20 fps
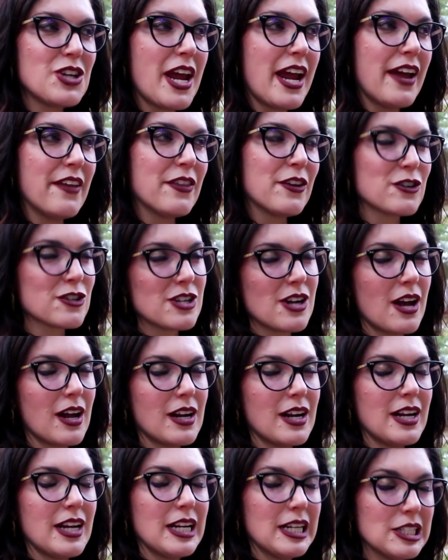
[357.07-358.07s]
and there's
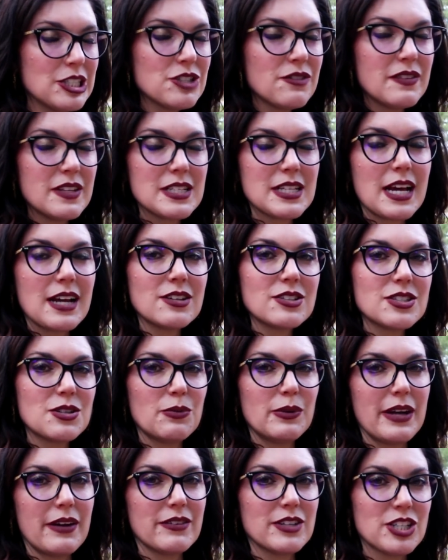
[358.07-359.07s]
not an inch of this house that
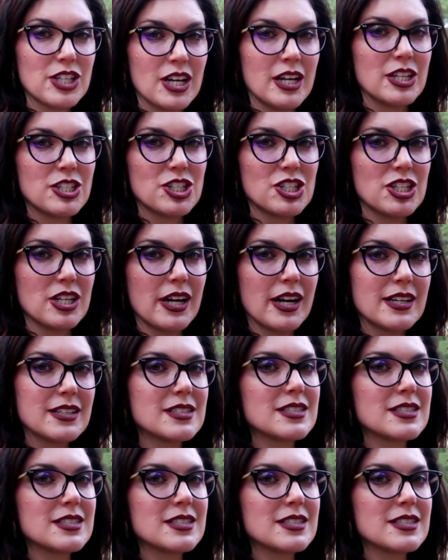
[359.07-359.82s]
we haven't touched yet.